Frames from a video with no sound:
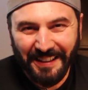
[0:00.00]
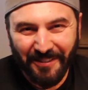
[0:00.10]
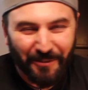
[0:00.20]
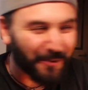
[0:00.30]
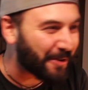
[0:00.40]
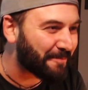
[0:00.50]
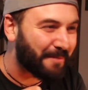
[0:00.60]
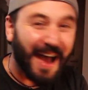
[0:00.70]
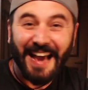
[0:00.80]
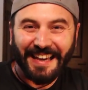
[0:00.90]
for
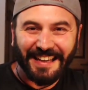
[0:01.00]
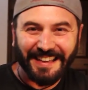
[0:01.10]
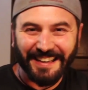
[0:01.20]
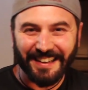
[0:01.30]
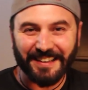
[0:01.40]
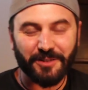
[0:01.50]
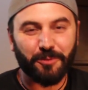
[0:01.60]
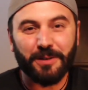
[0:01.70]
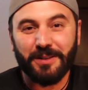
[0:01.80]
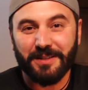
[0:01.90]
my English,
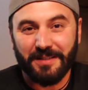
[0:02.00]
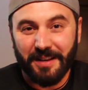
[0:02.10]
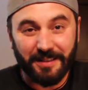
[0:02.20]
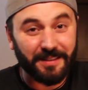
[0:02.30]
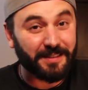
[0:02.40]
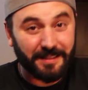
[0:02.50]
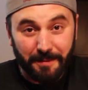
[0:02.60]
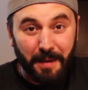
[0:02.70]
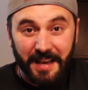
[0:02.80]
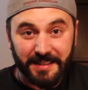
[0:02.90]
which is not the
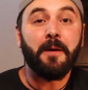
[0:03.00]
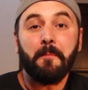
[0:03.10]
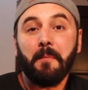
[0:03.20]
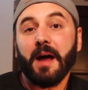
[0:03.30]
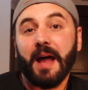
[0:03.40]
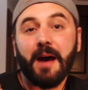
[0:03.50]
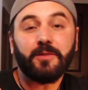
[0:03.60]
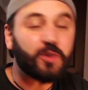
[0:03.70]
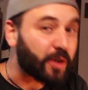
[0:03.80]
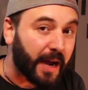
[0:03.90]
best, but
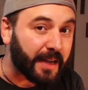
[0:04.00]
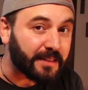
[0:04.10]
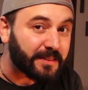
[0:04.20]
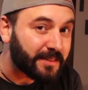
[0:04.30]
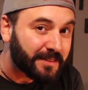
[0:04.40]
I'm trying